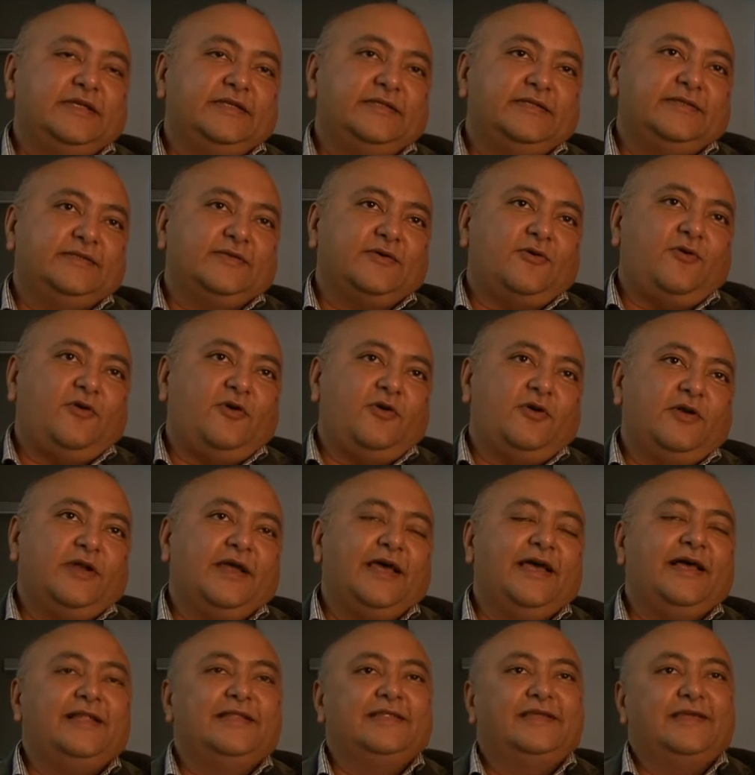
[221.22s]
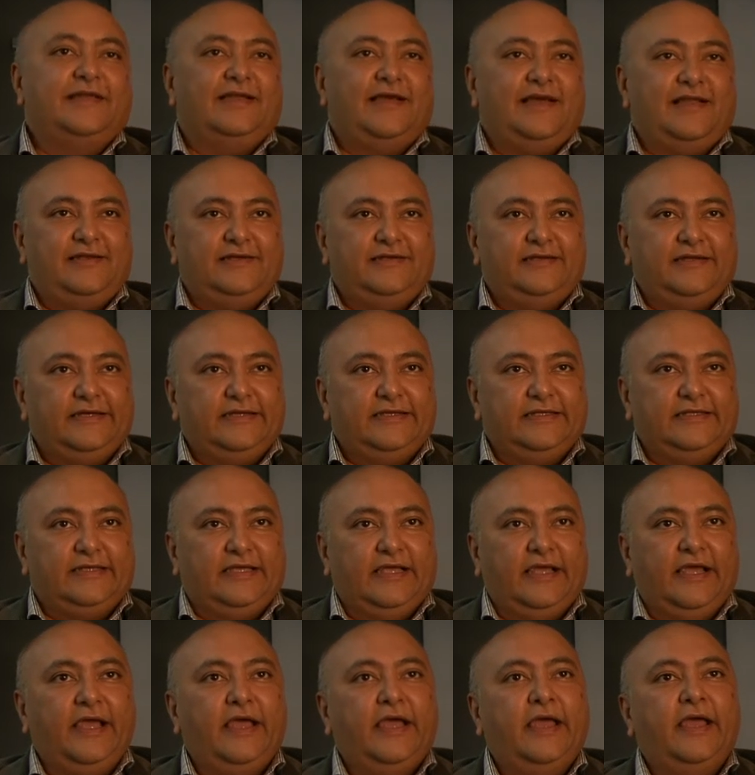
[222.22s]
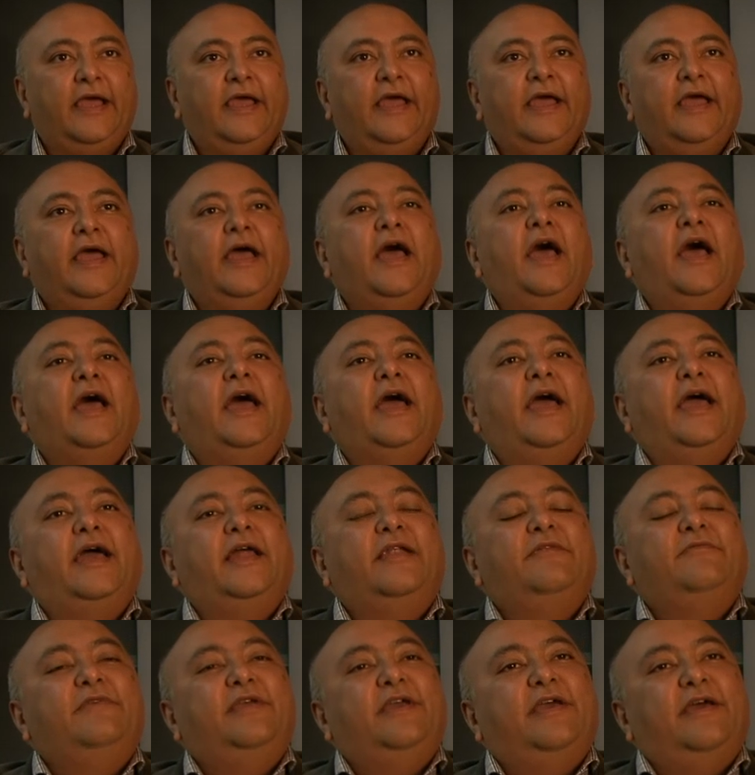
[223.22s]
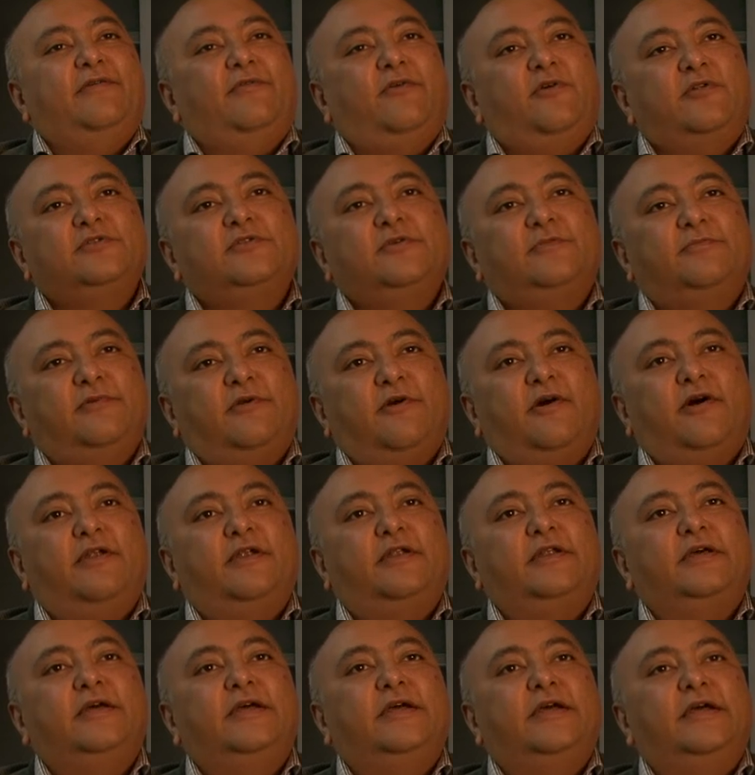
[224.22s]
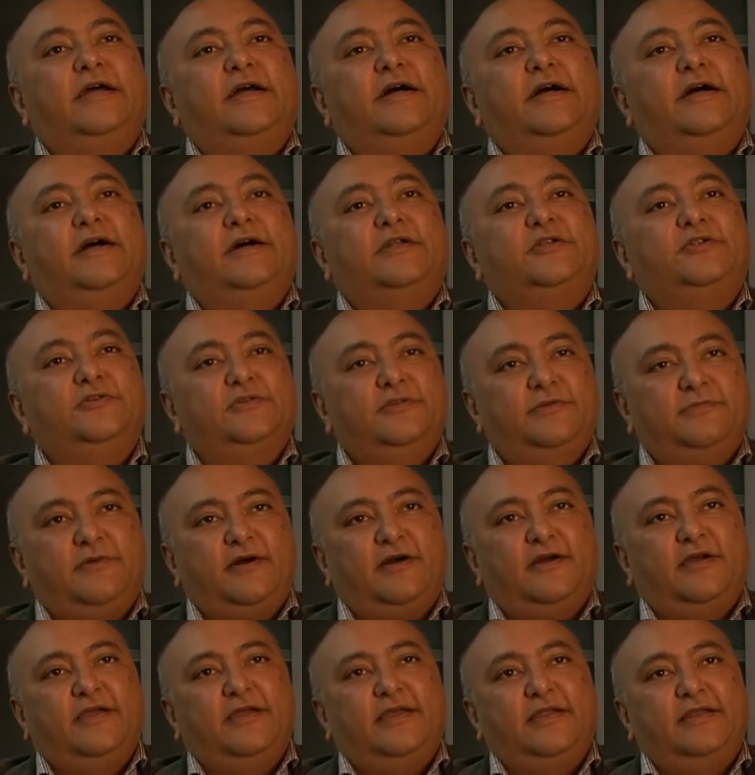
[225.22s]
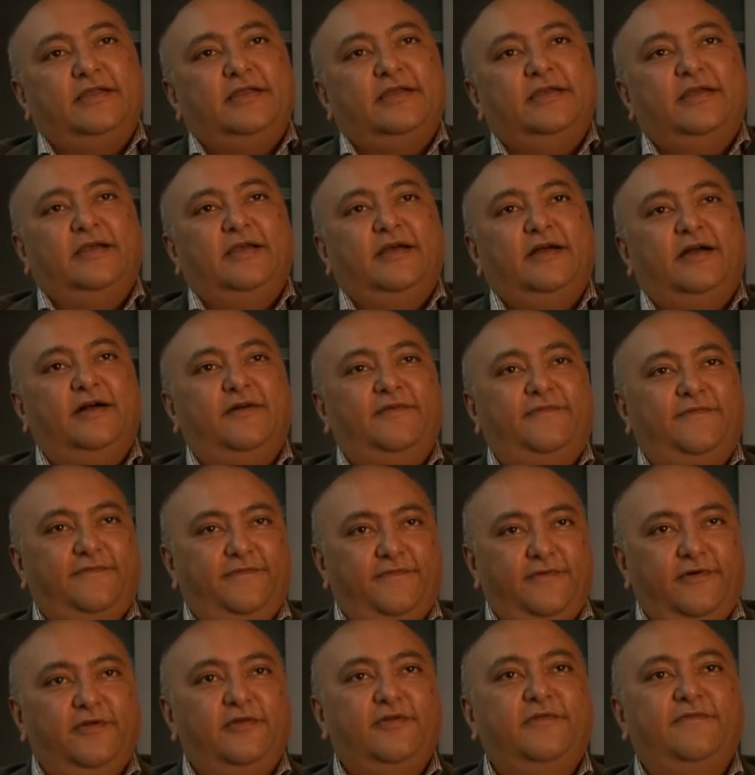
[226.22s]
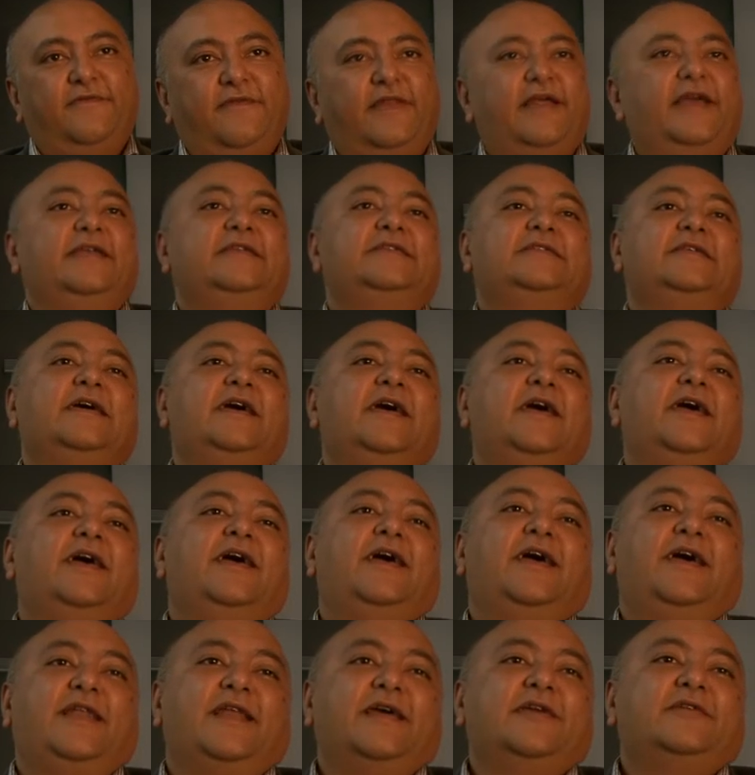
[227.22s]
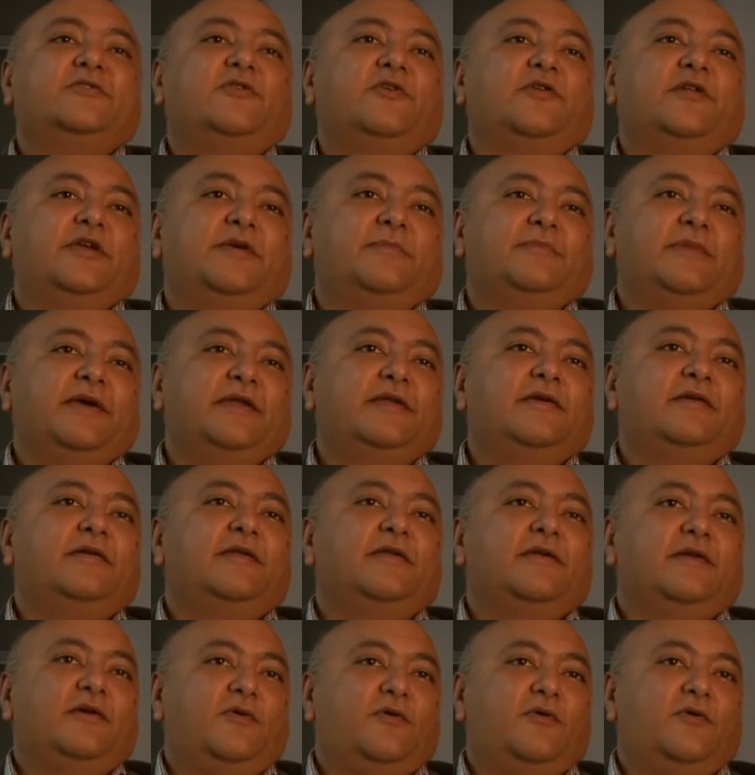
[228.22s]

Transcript: is on health analytics, and we have also brought to the market a full-fledged electronic medical